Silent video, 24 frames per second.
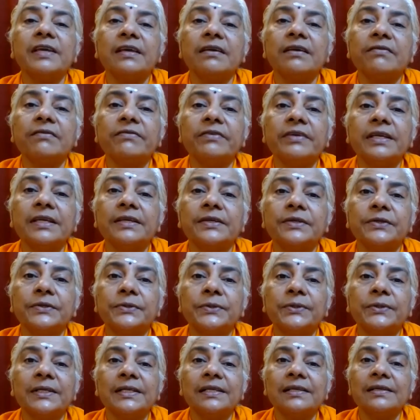every
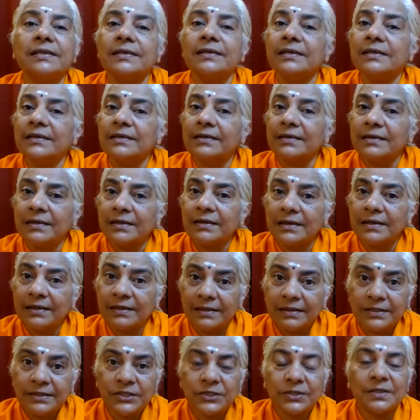role
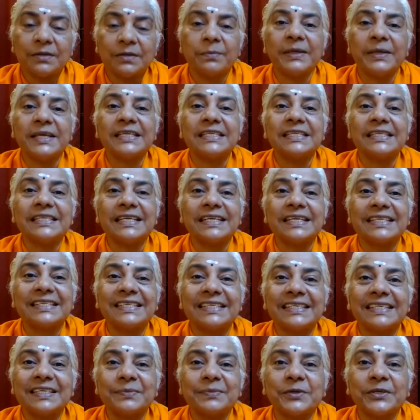to the best
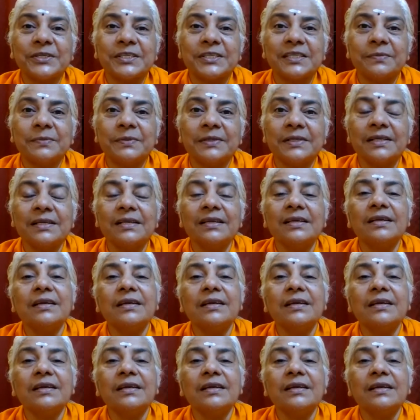extent possible.